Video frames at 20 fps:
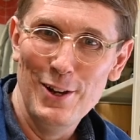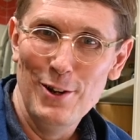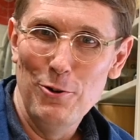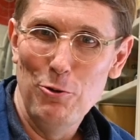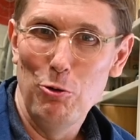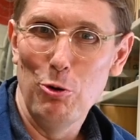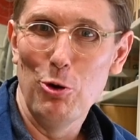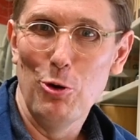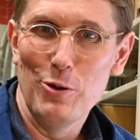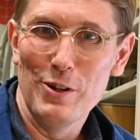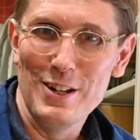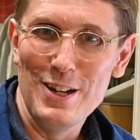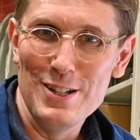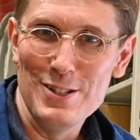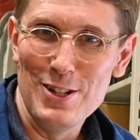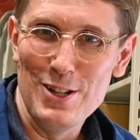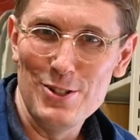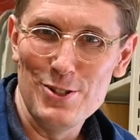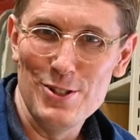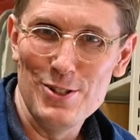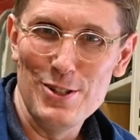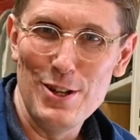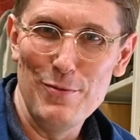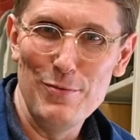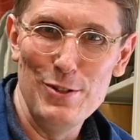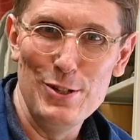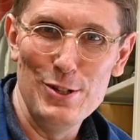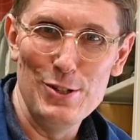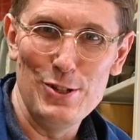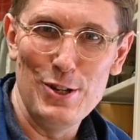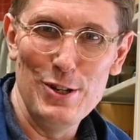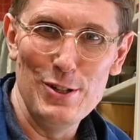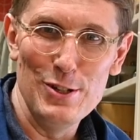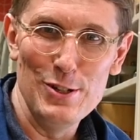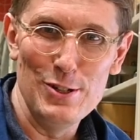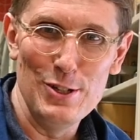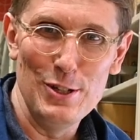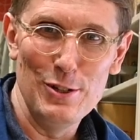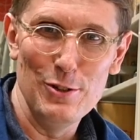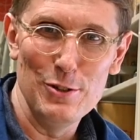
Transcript: All organizations have these tendencies.